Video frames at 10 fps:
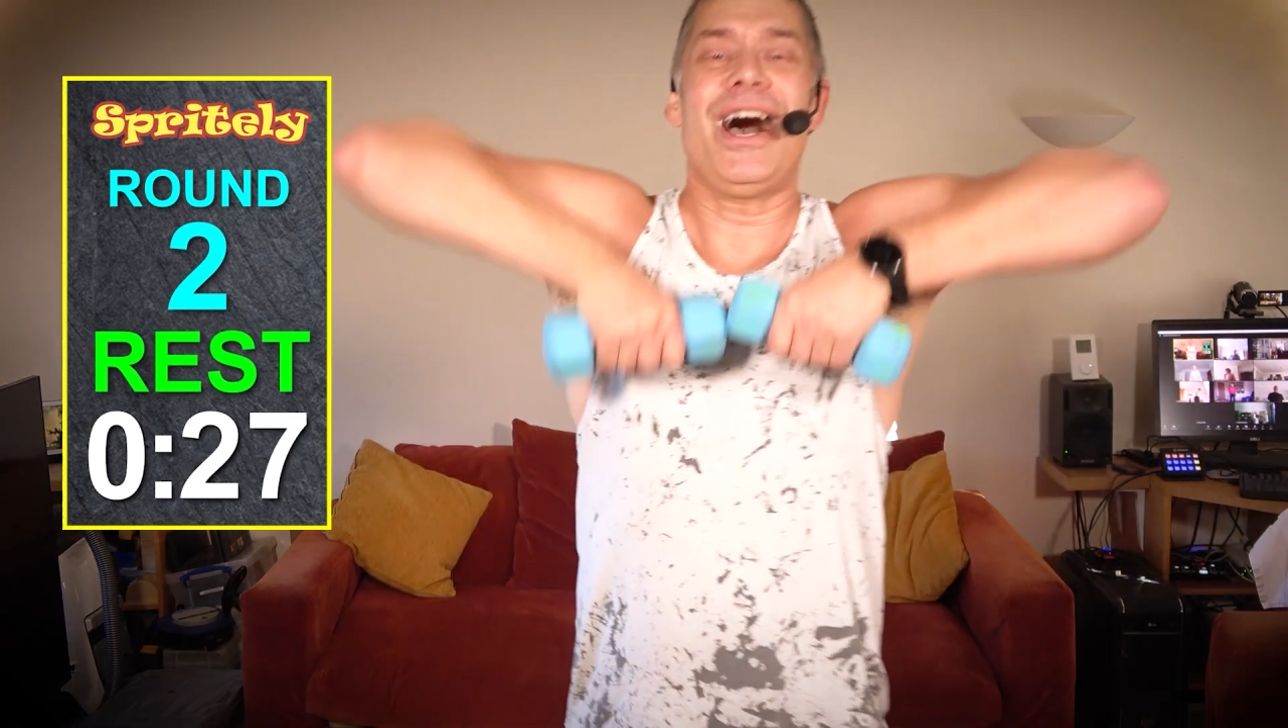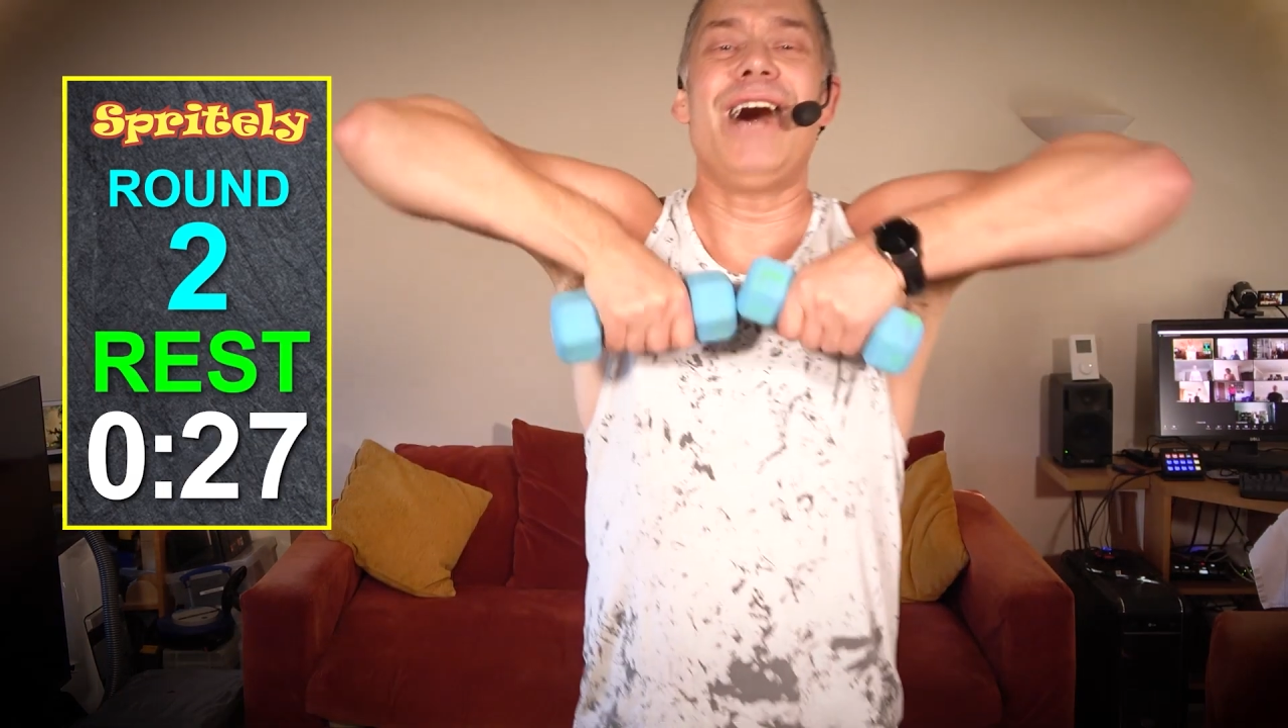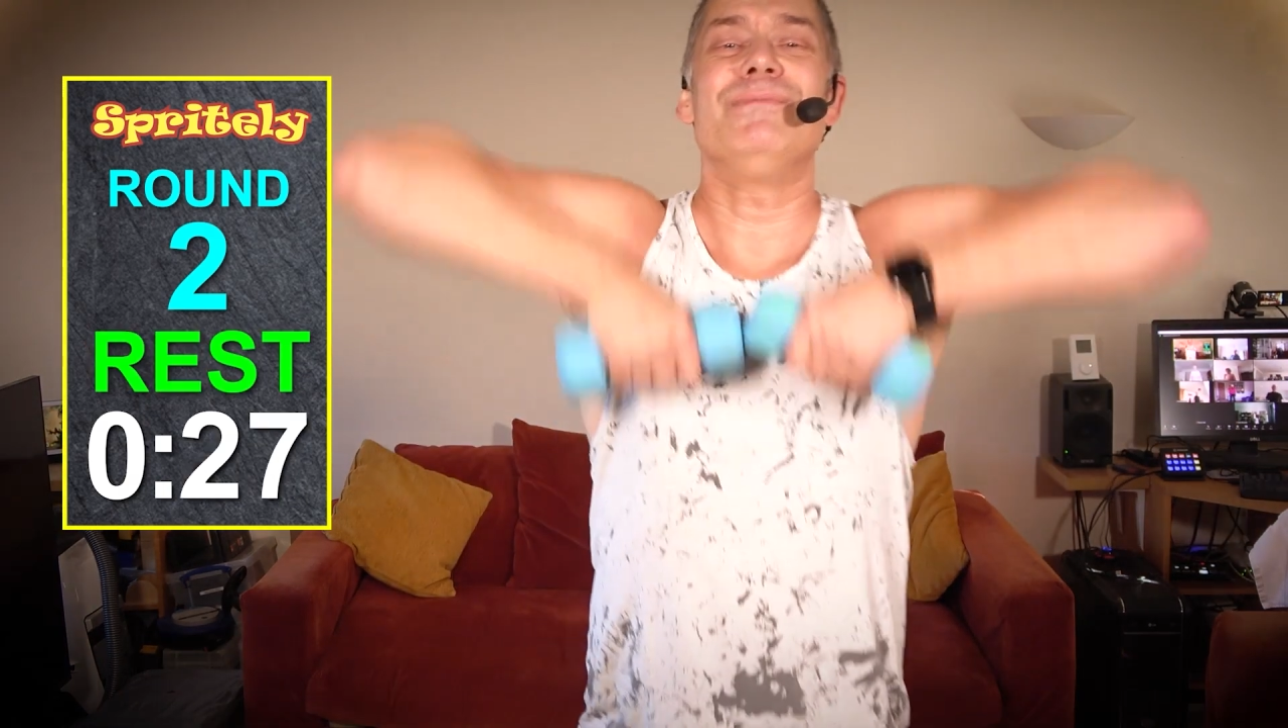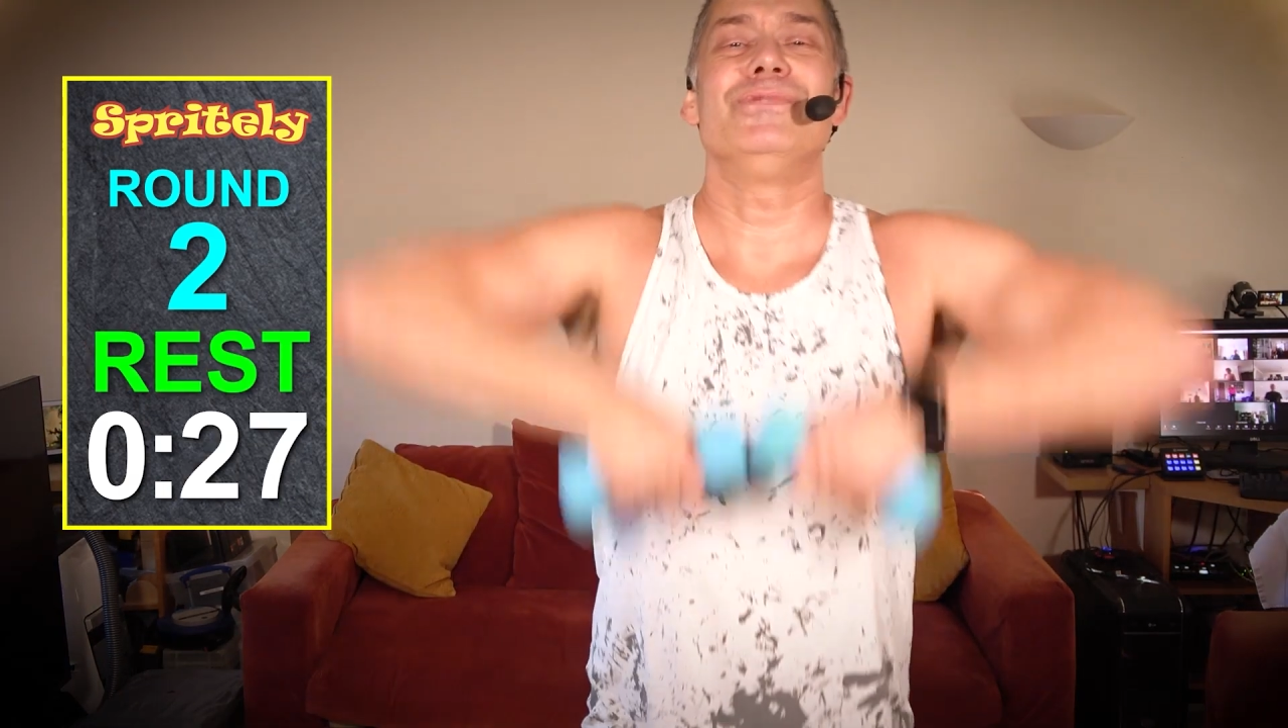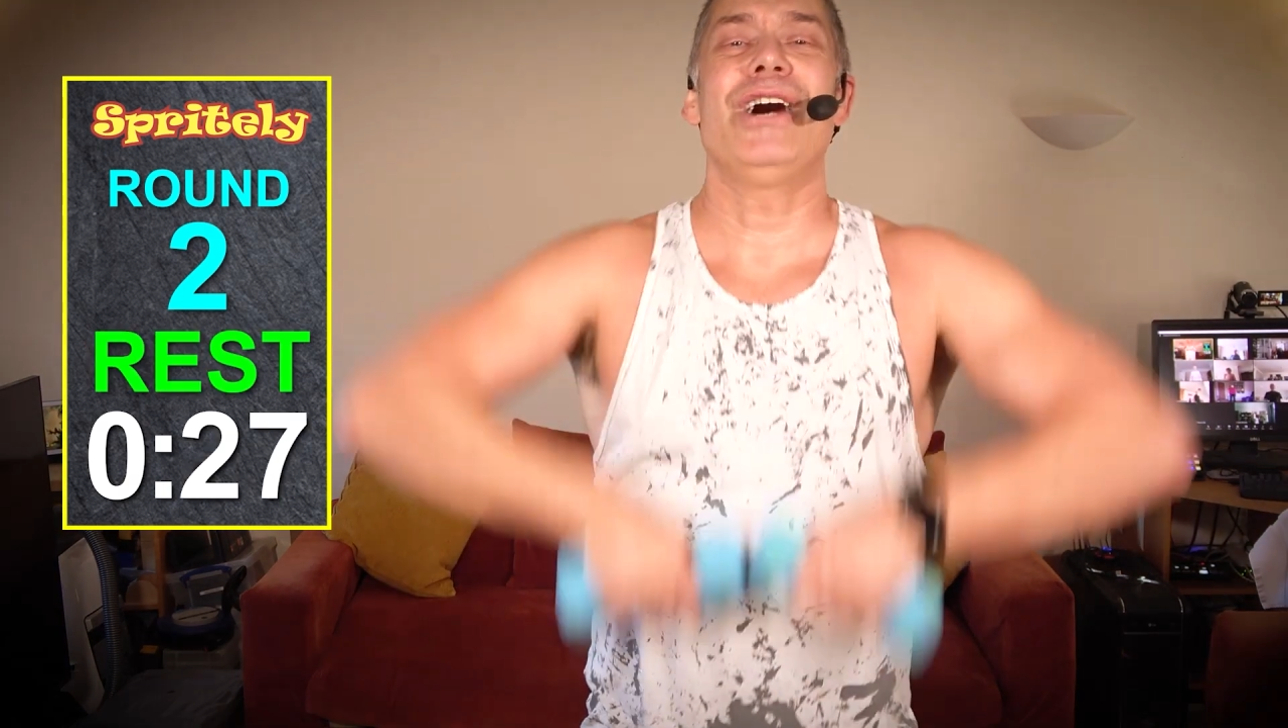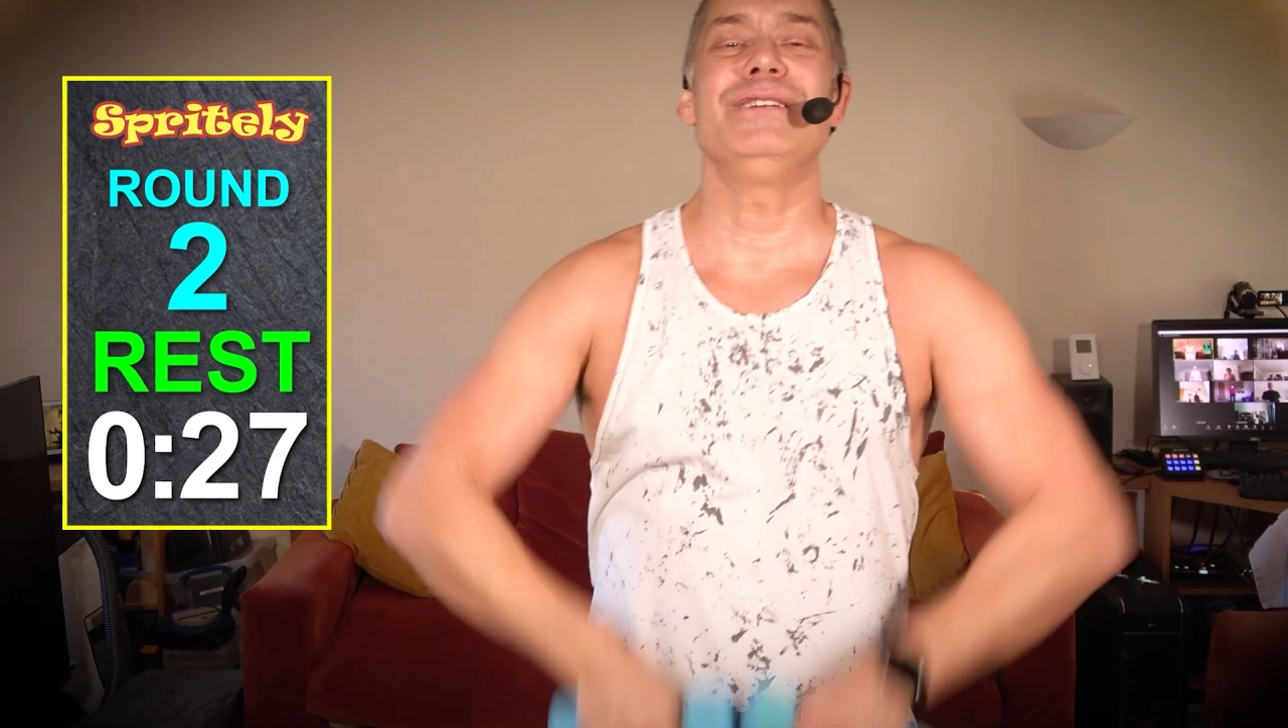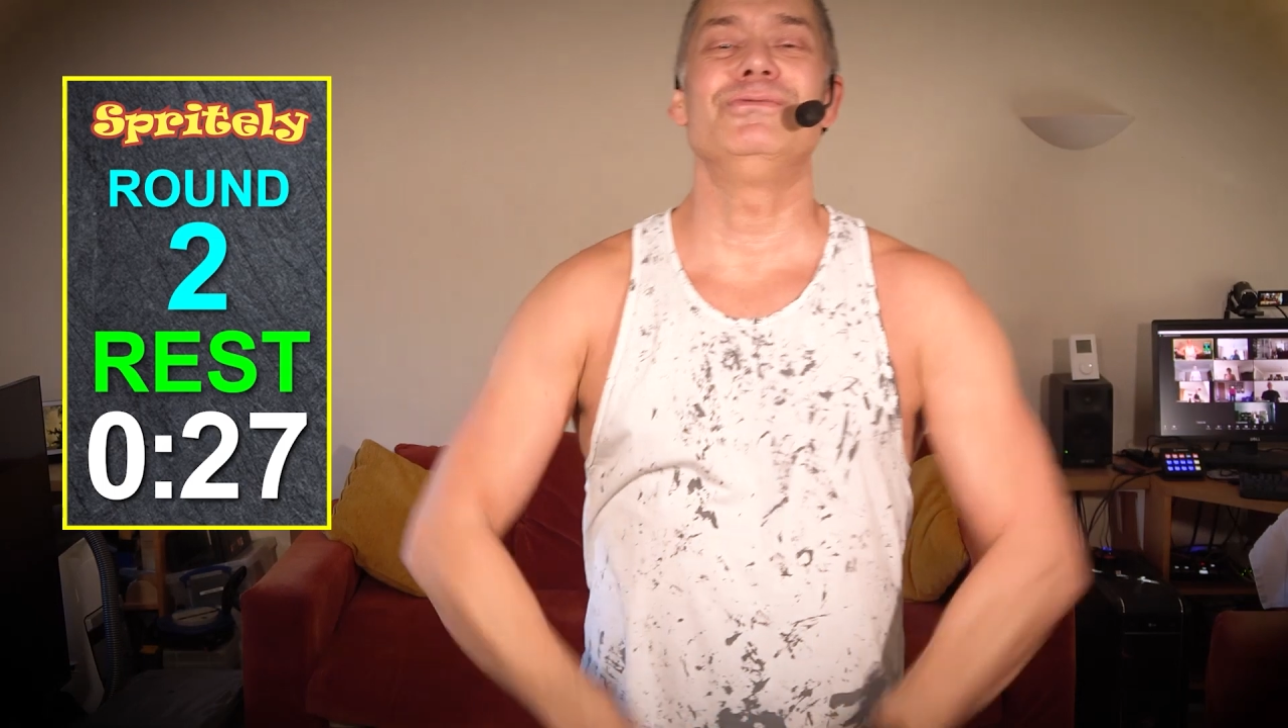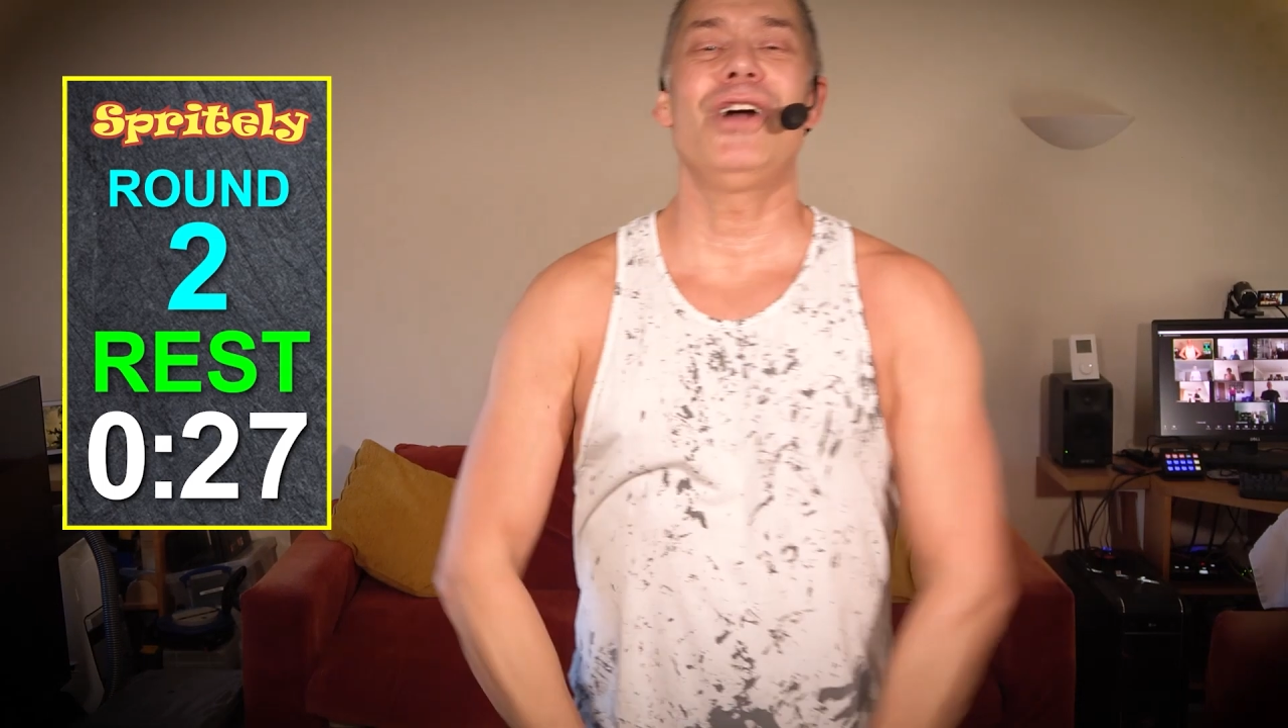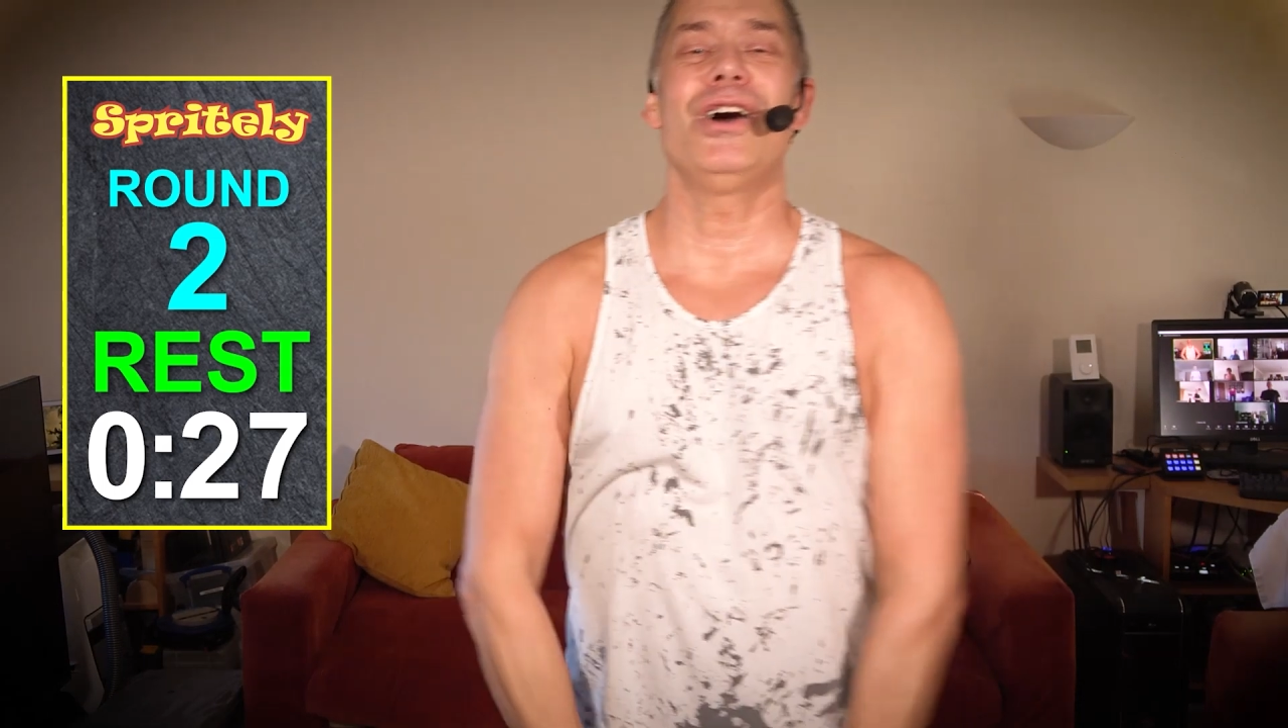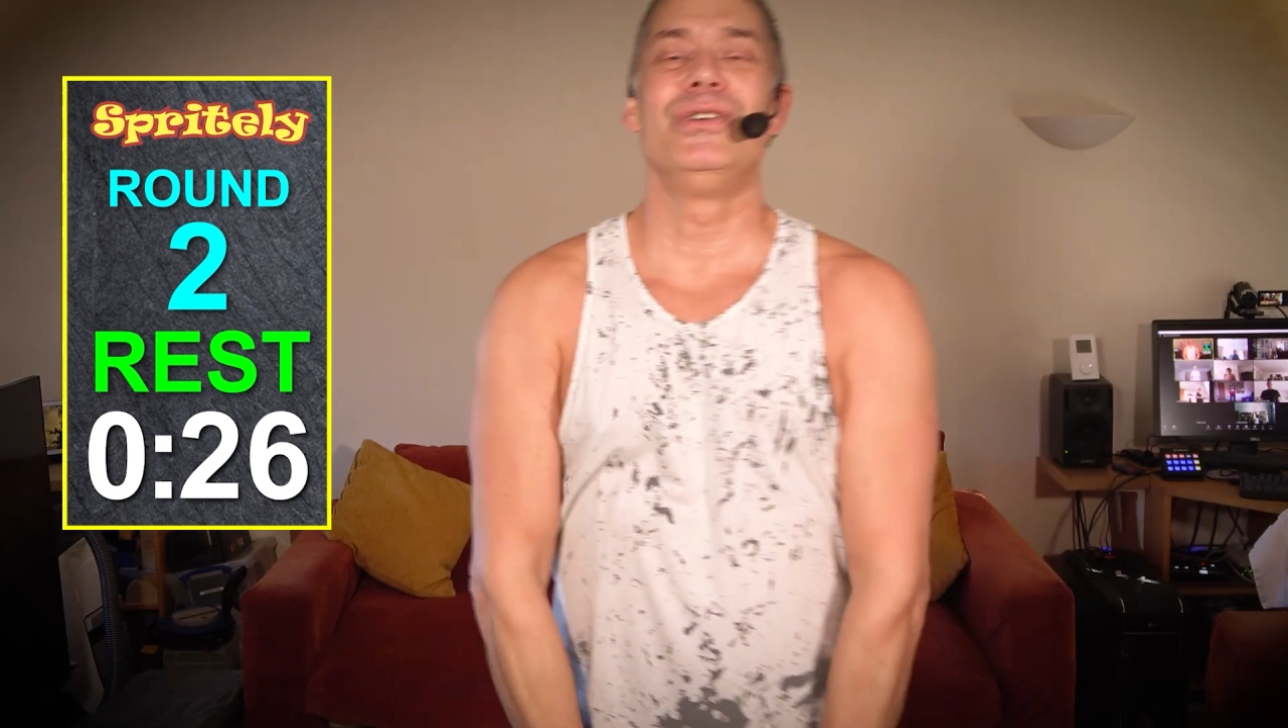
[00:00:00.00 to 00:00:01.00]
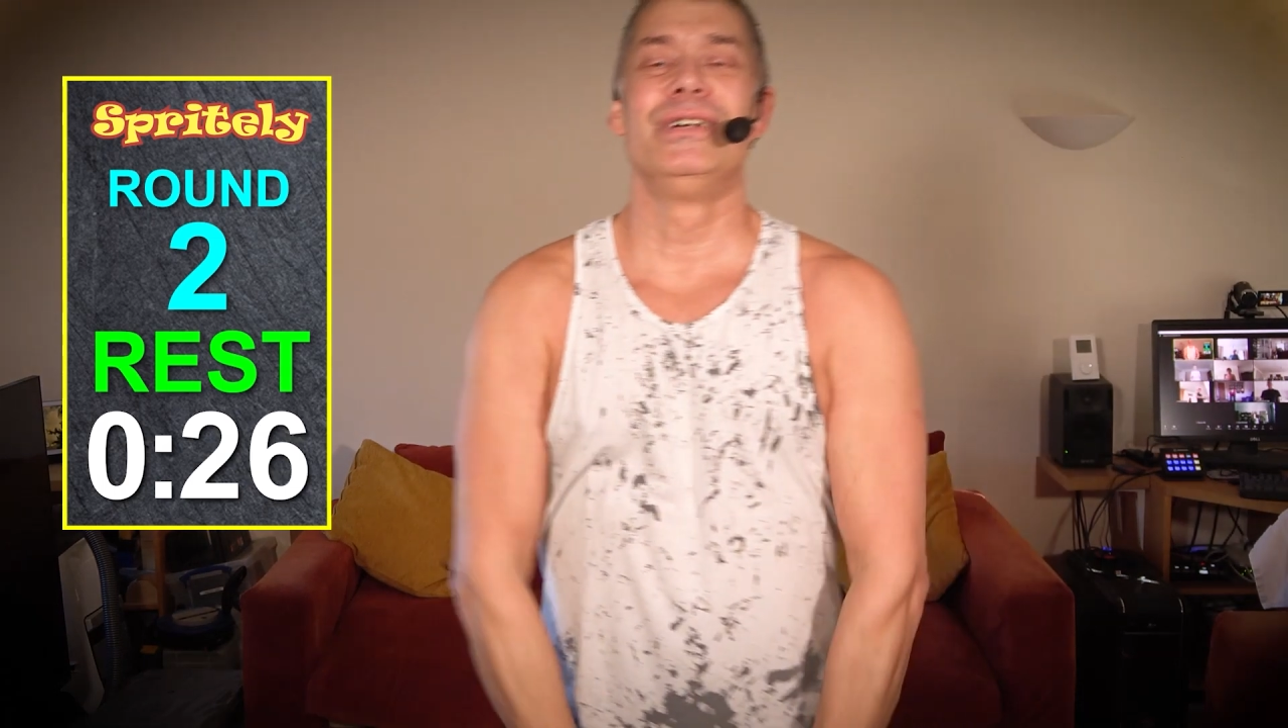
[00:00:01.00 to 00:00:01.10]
upright row.